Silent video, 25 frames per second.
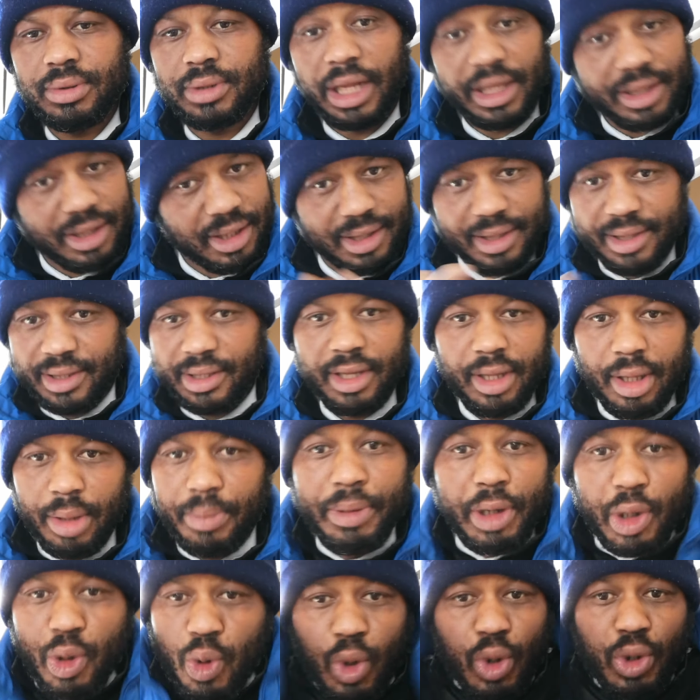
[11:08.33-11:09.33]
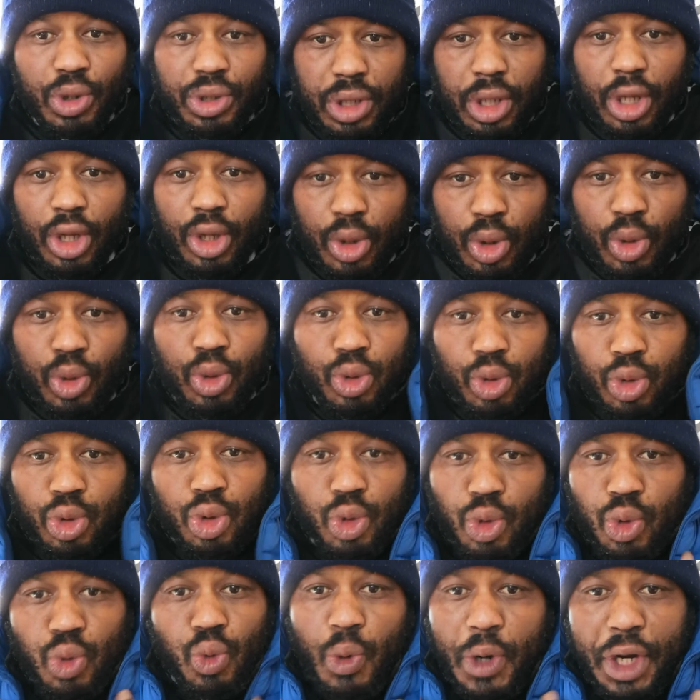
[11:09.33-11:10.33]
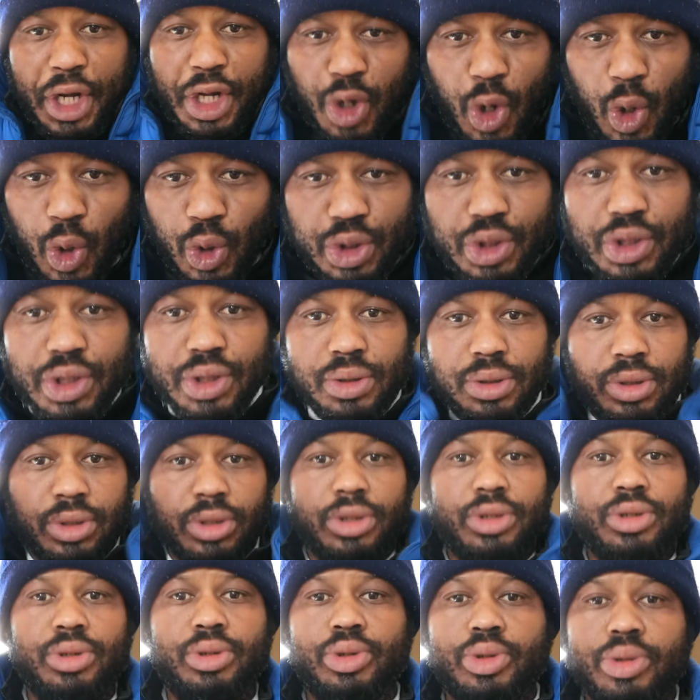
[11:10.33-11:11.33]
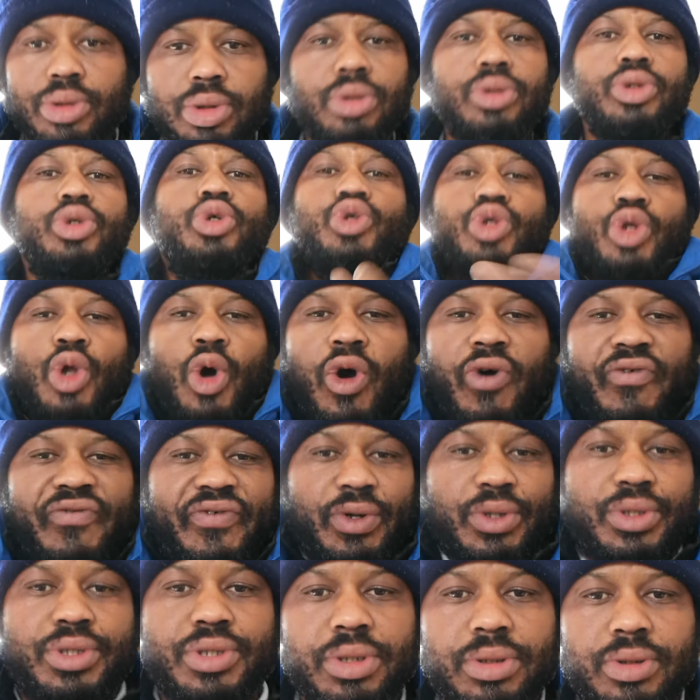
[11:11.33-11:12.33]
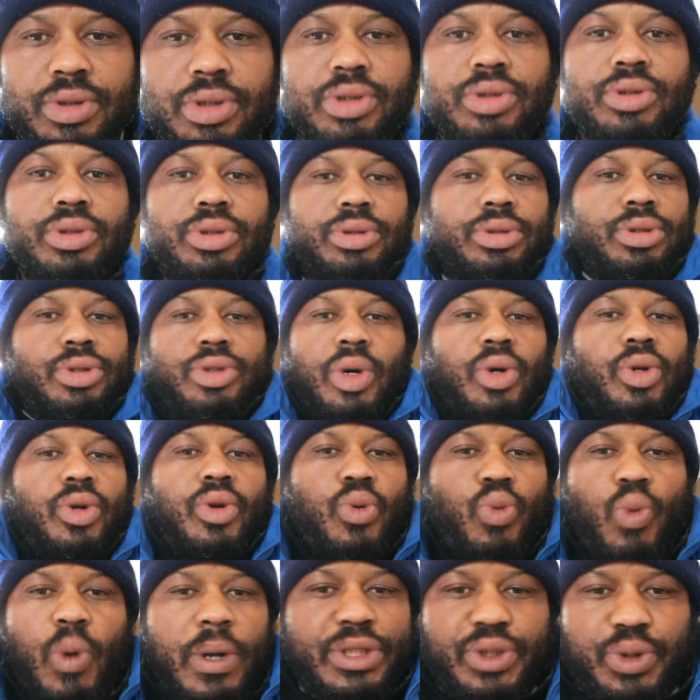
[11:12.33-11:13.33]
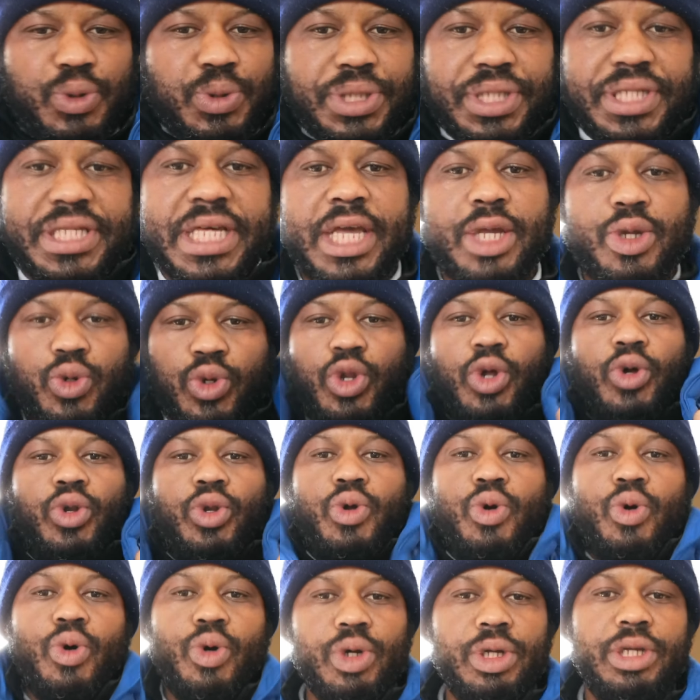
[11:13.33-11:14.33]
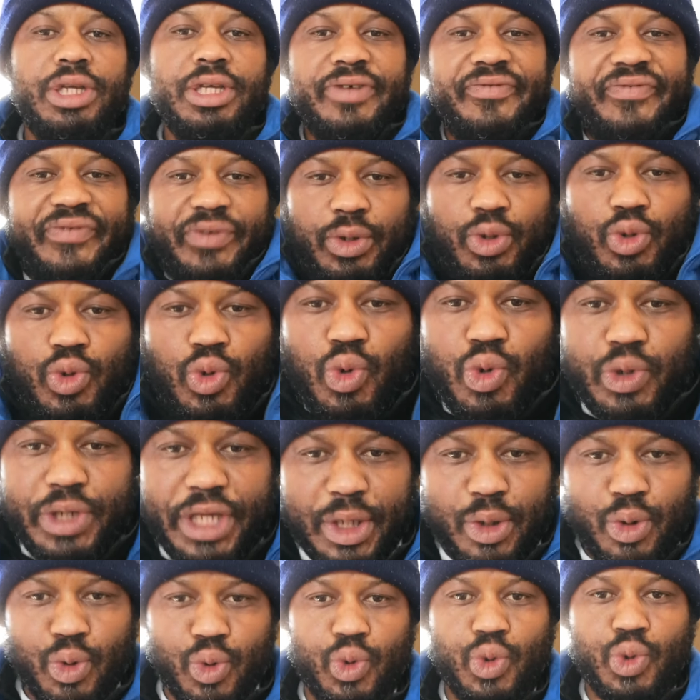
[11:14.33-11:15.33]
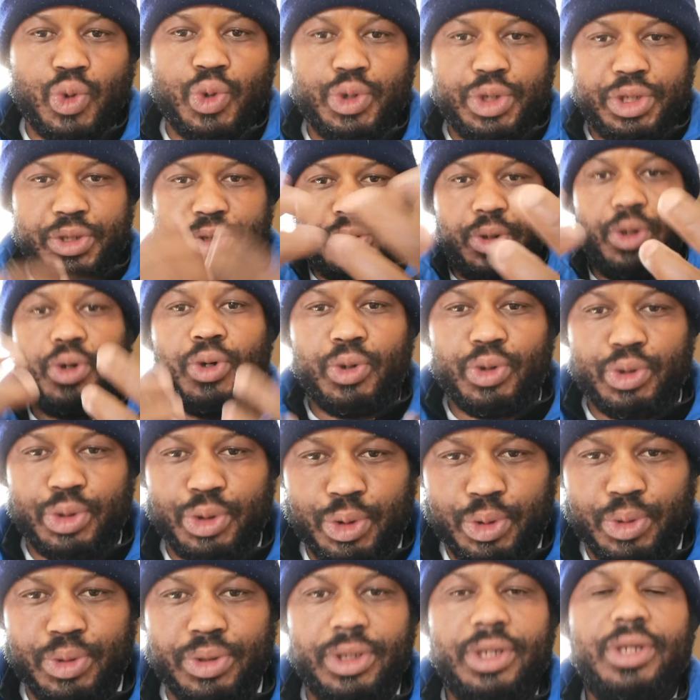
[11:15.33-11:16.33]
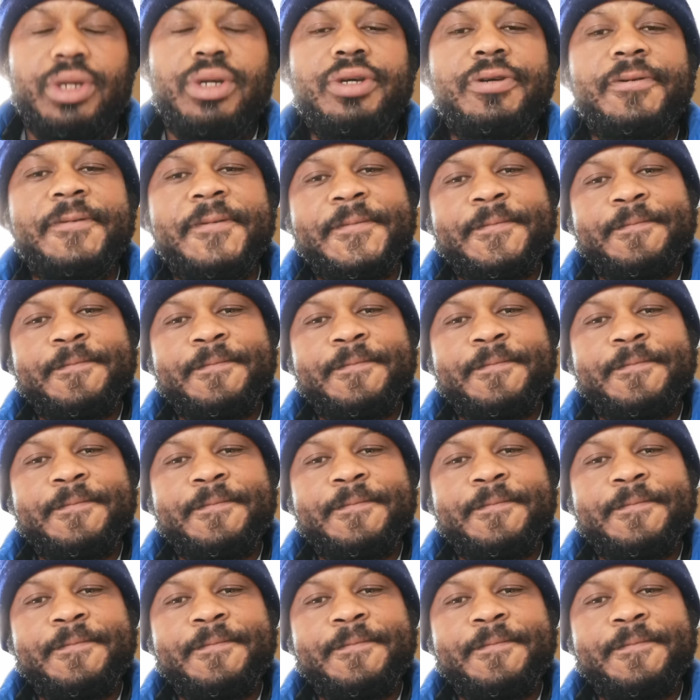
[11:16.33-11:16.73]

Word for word: That is because you, you were not, you're nervous. You, you don't know what to say. You don't know if you're looking good or you.